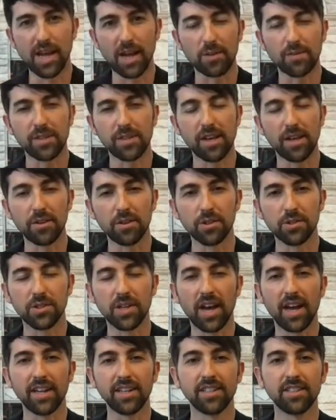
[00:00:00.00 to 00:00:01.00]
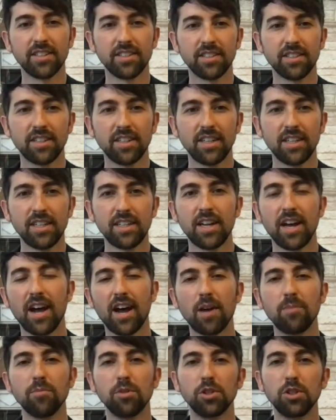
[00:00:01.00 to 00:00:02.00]
out the other side.
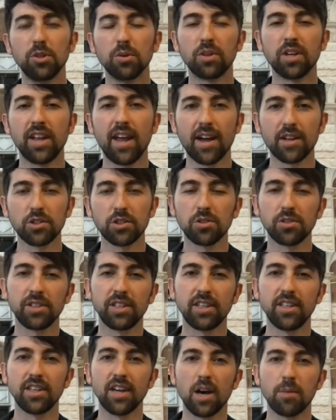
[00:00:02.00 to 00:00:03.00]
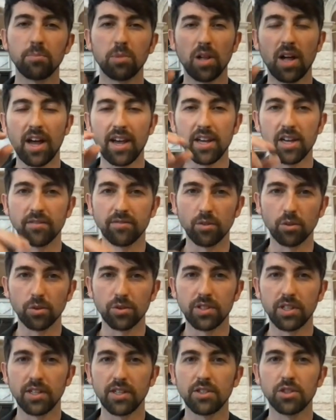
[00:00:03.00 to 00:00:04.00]
Um, you can actually apply a
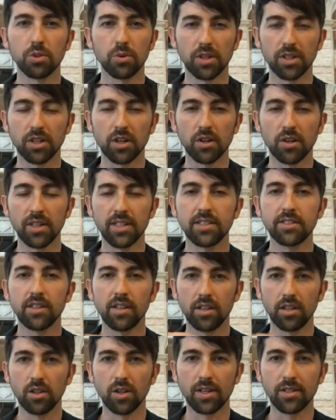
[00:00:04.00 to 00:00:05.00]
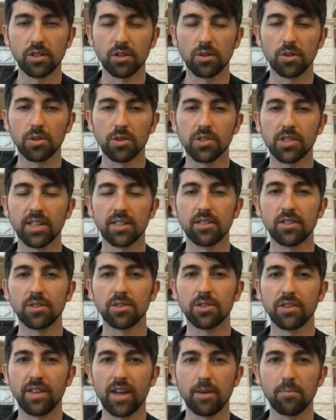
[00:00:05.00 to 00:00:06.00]
voltage or a current, an electrical signal
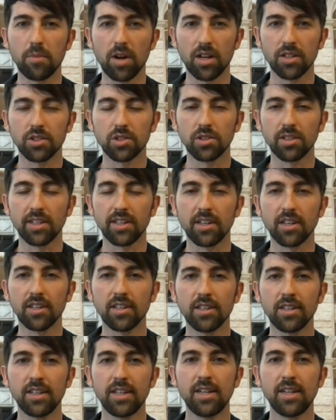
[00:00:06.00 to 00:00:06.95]
to that modulator